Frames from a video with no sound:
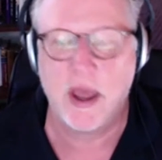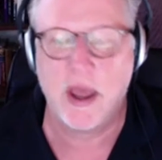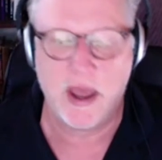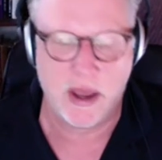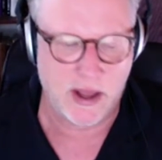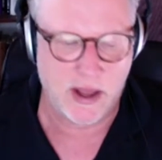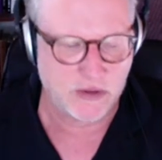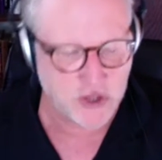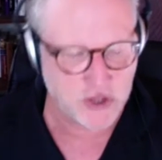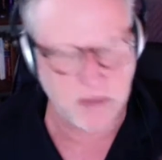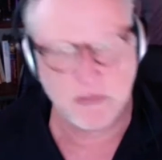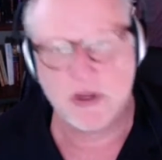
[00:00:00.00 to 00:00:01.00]
and at the
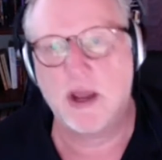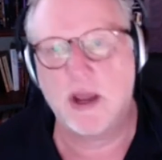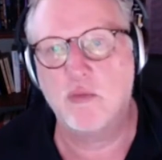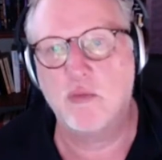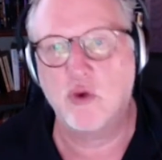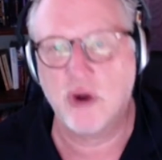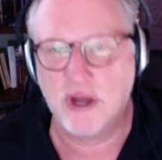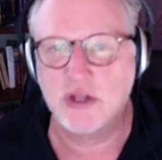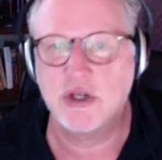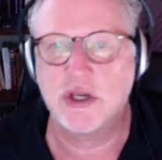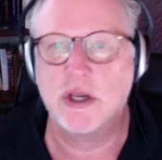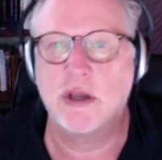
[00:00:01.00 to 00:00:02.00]
same time
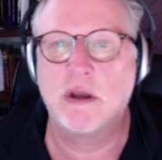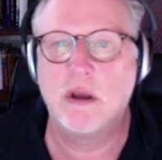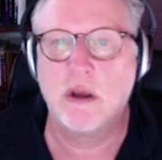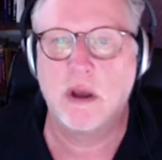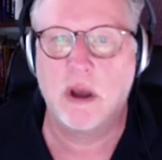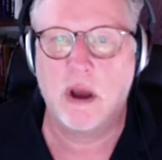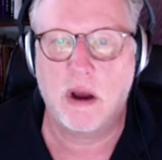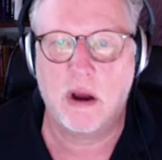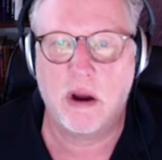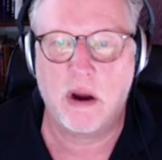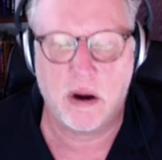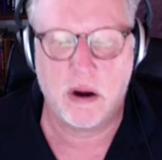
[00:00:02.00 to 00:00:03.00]
releasing
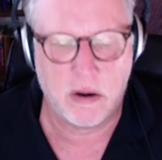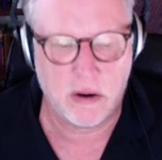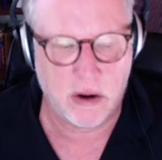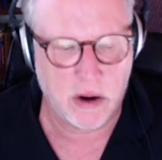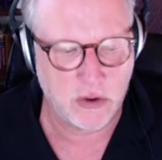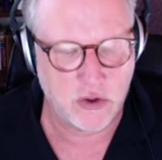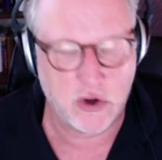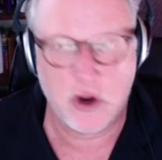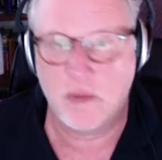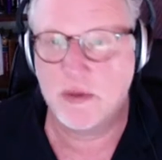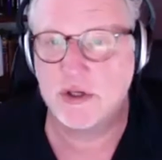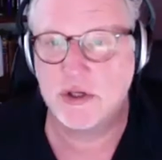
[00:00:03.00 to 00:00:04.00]
our
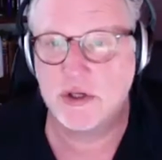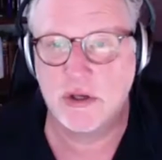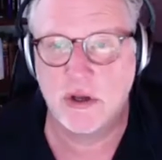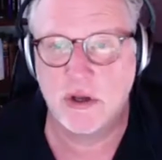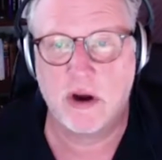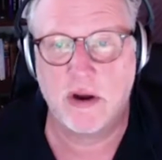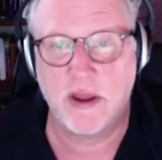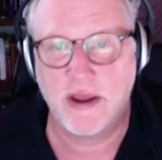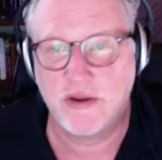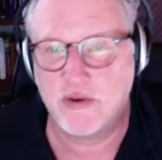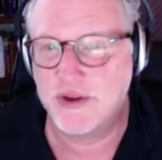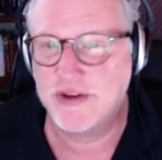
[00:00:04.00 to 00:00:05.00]
traumas, our
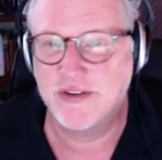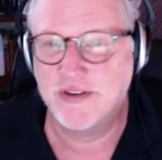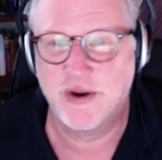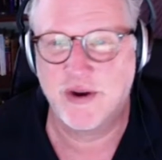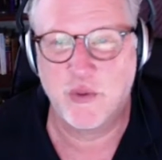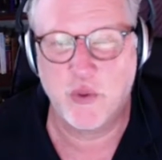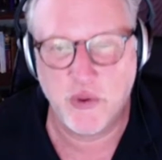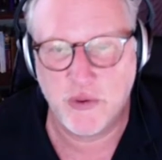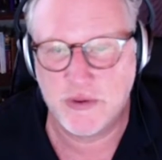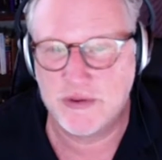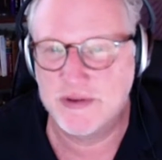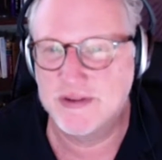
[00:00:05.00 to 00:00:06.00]
hatreds, our
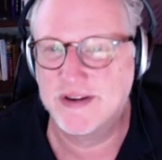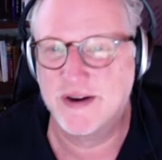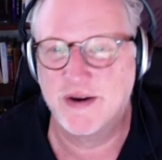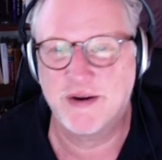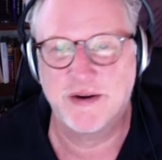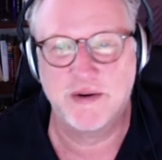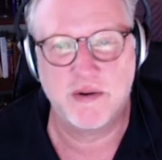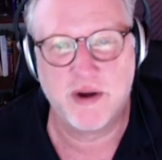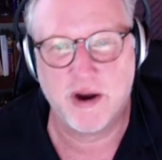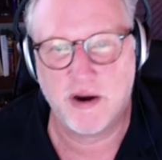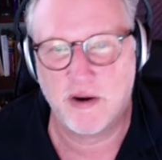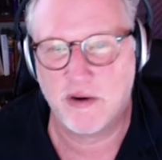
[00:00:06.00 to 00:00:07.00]
wounds,
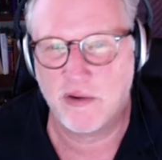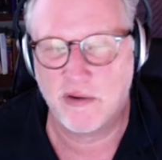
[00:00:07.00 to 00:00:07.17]
our